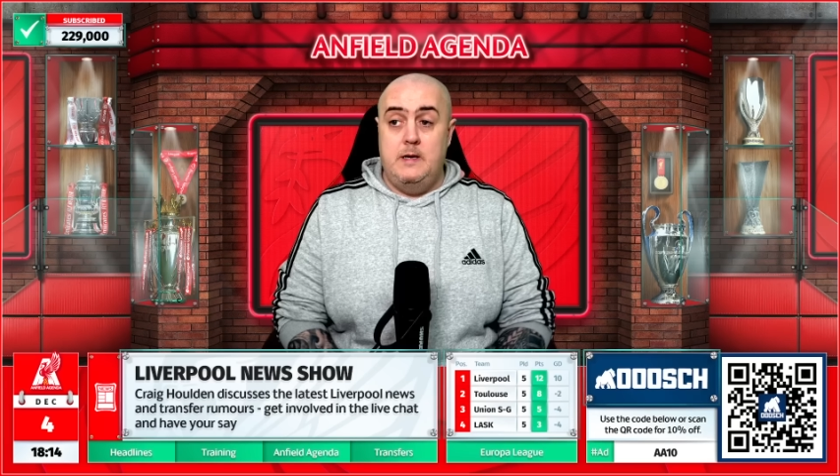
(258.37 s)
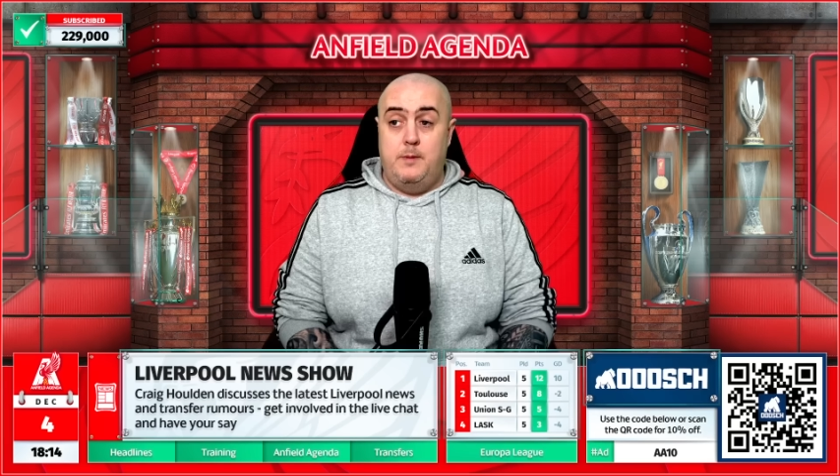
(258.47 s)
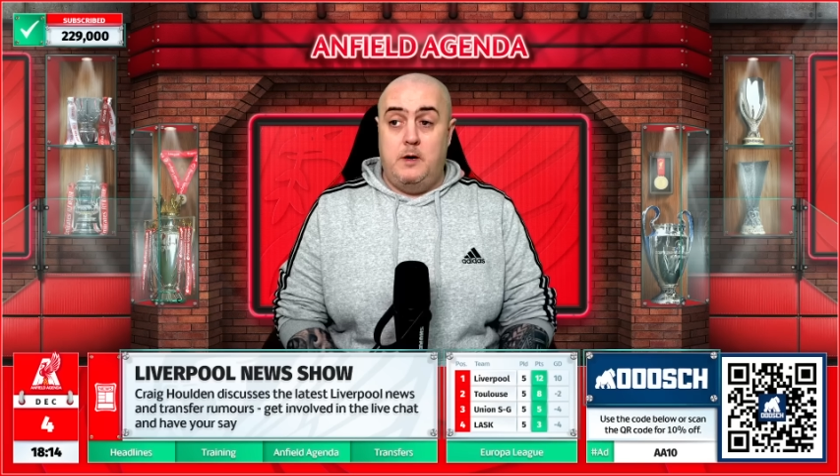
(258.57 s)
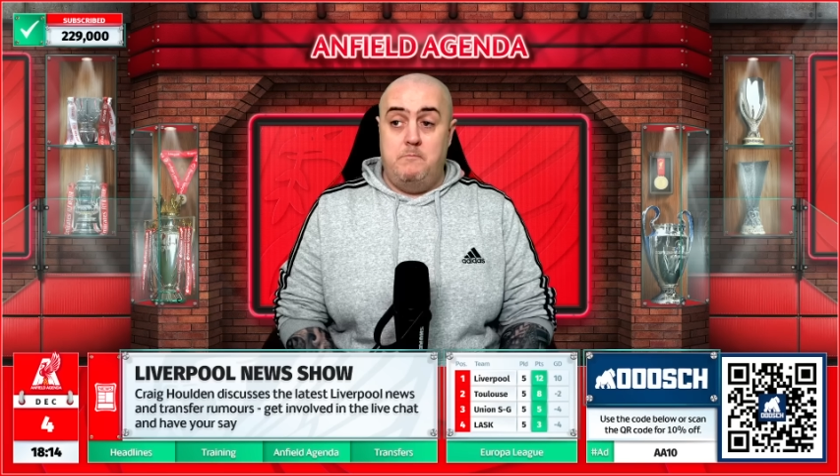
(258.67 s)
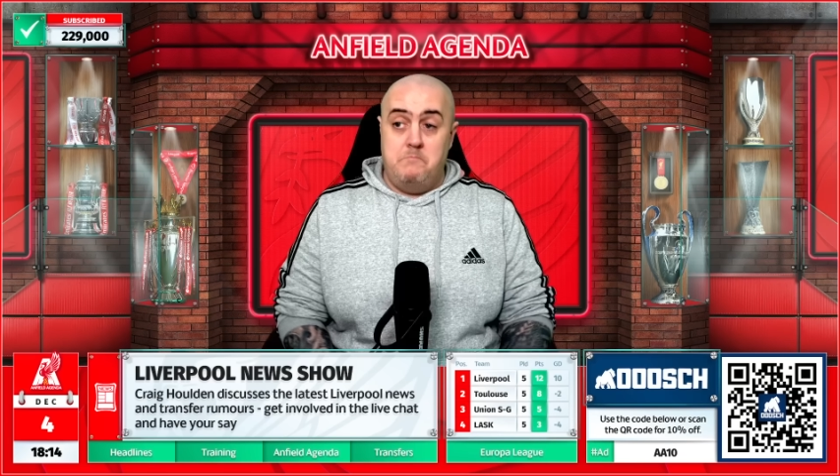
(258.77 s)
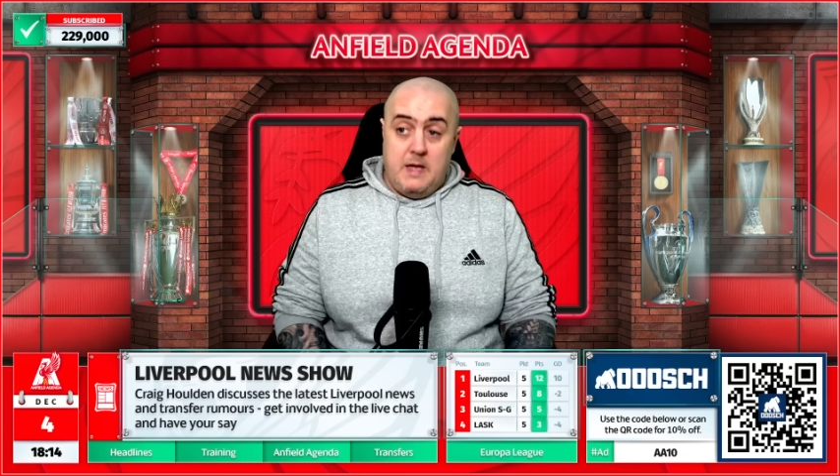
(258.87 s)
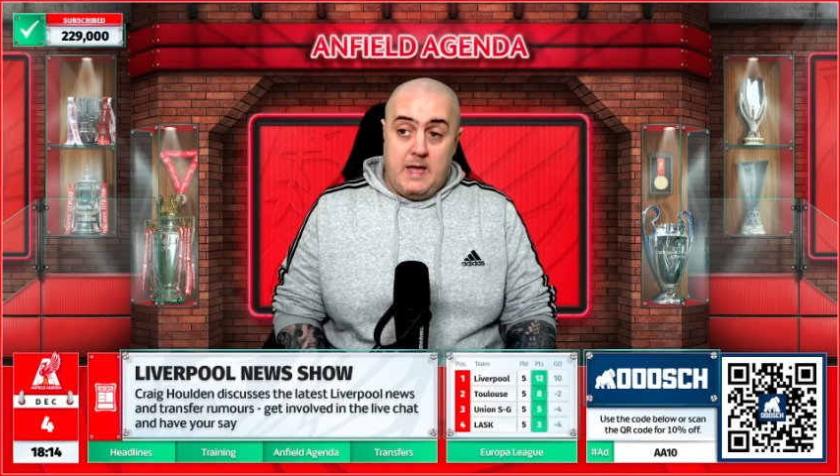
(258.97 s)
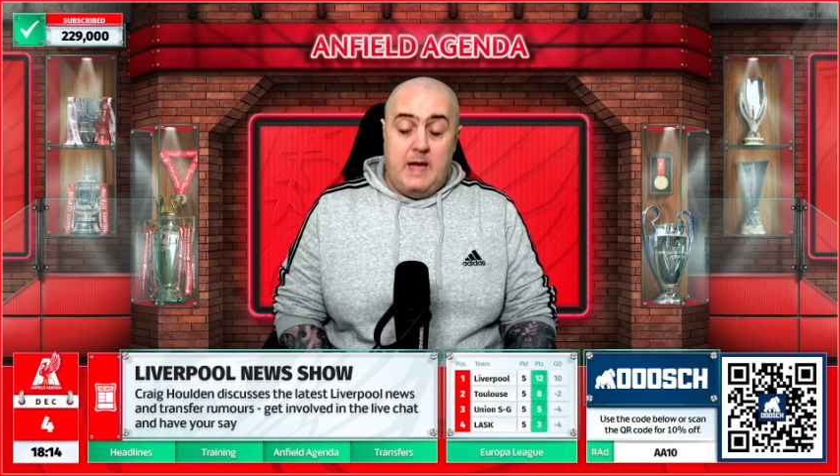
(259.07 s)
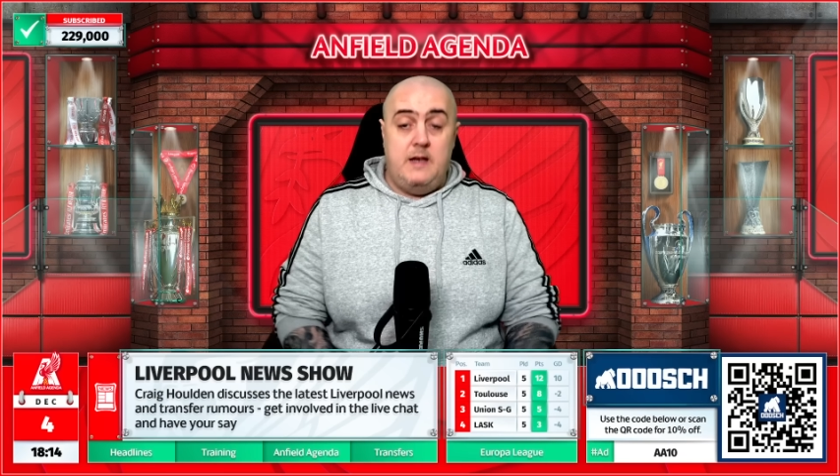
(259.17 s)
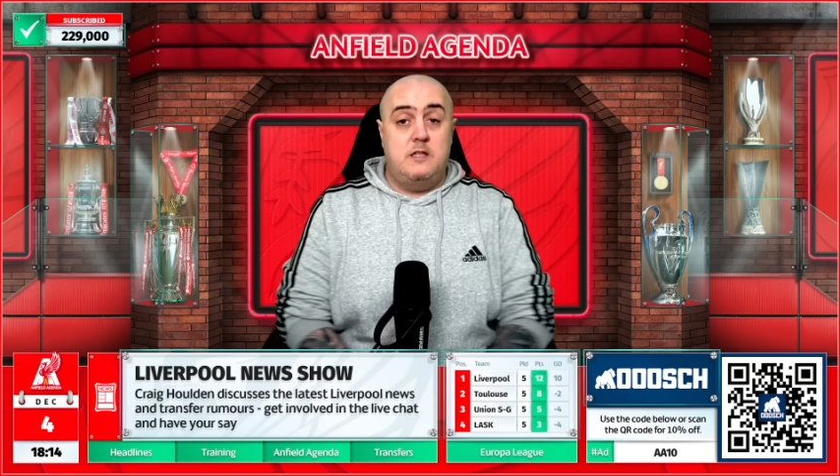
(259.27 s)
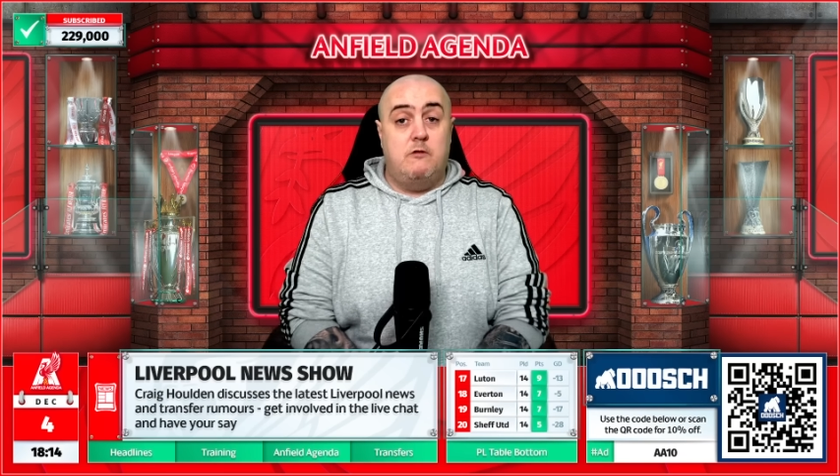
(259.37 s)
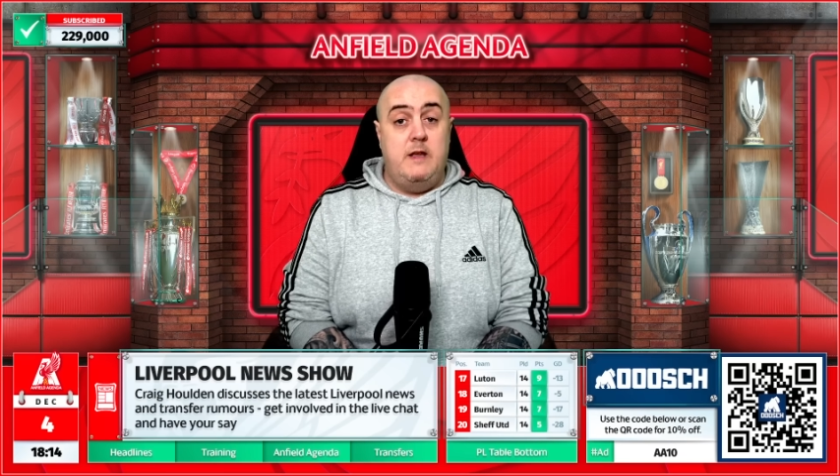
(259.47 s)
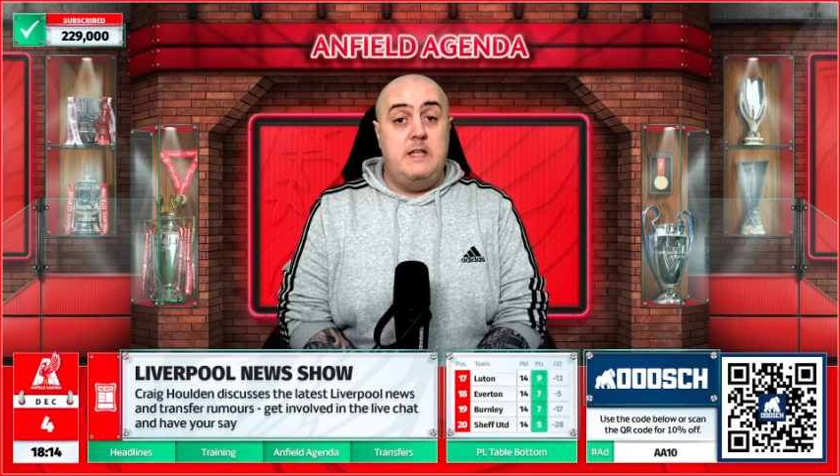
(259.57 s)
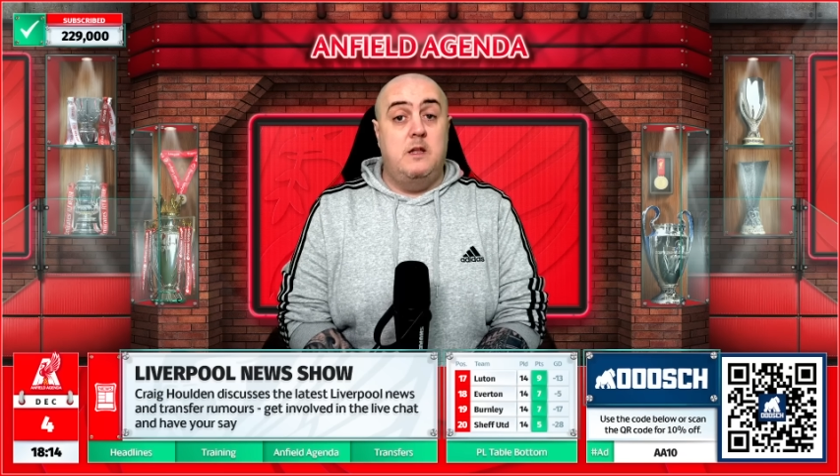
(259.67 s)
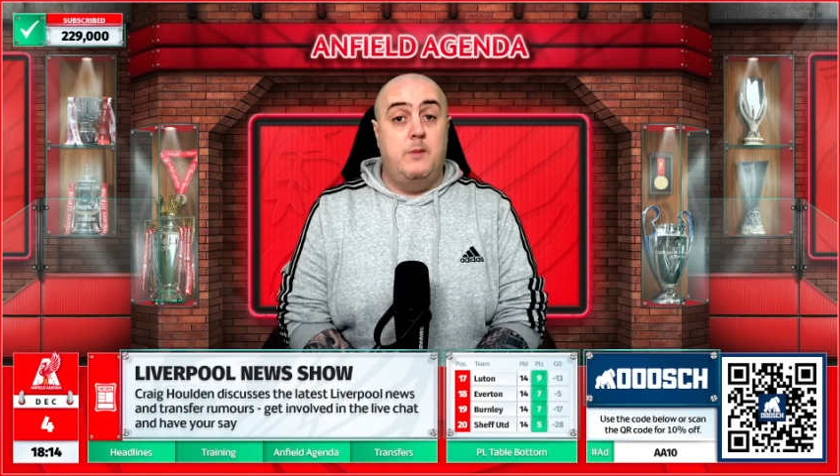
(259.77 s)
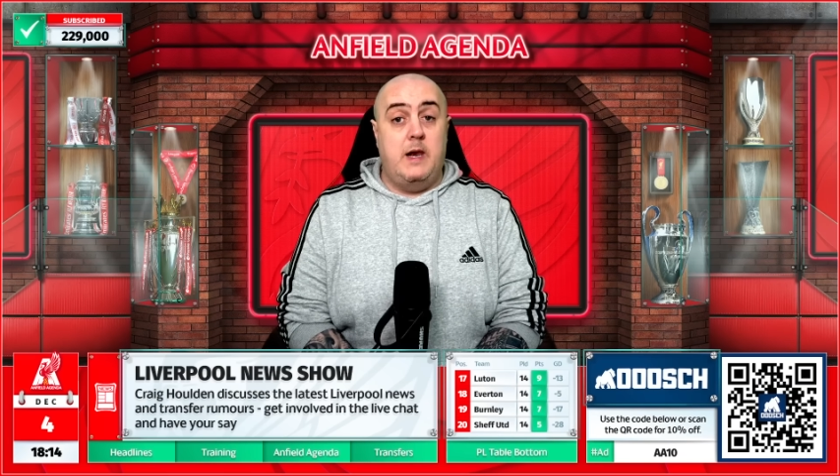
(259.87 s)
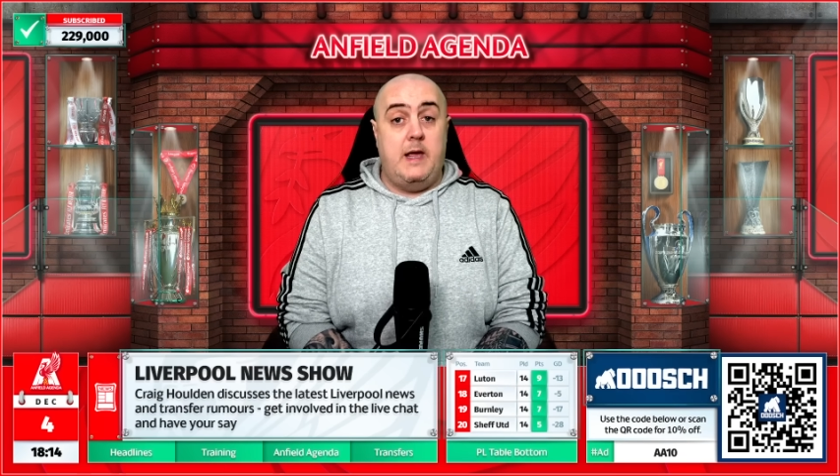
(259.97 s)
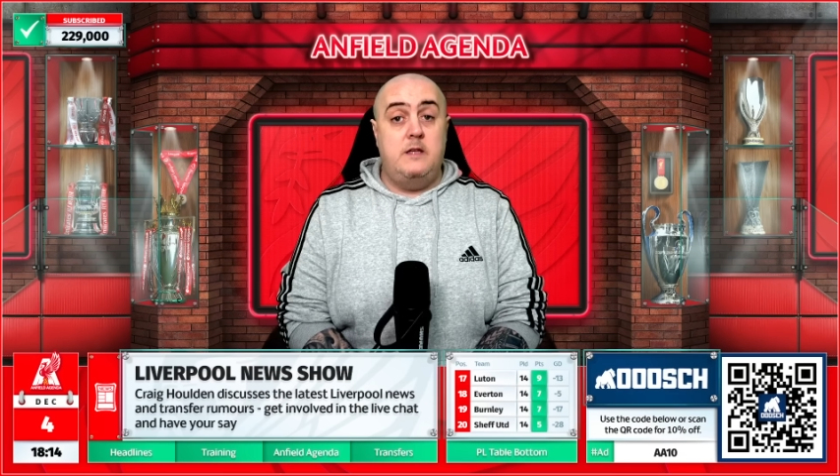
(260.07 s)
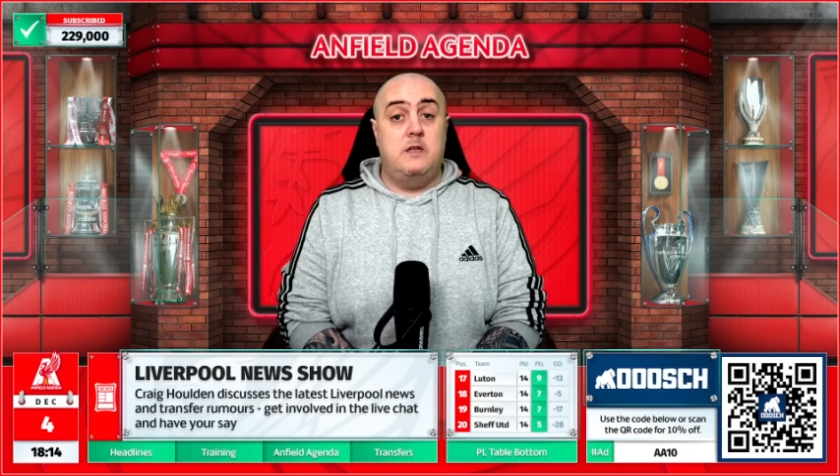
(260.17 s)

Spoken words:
But again, it's a reasonable link,